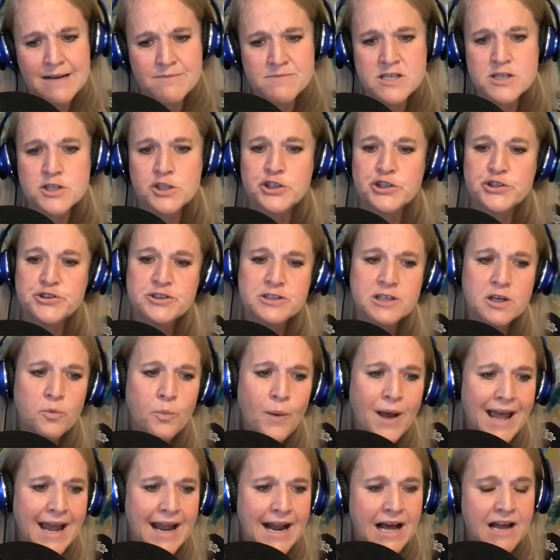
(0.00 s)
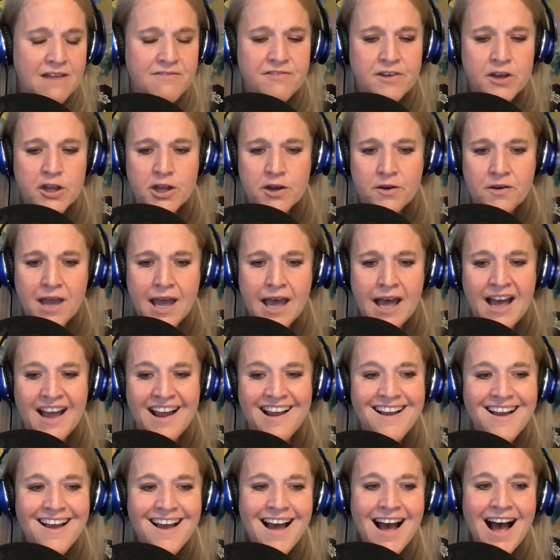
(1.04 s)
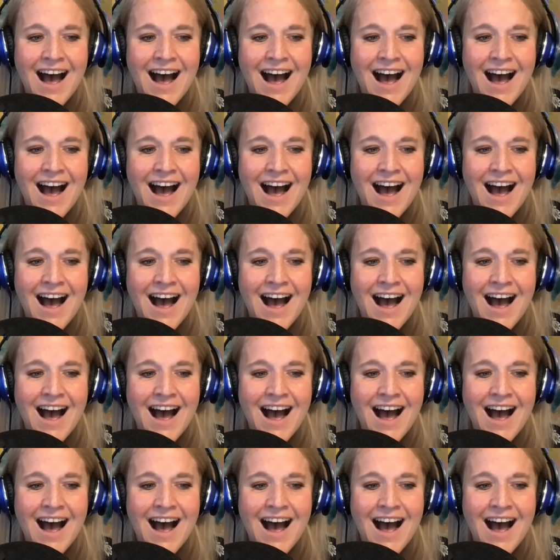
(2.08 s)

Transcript: I'm still losing weight, I feel okay,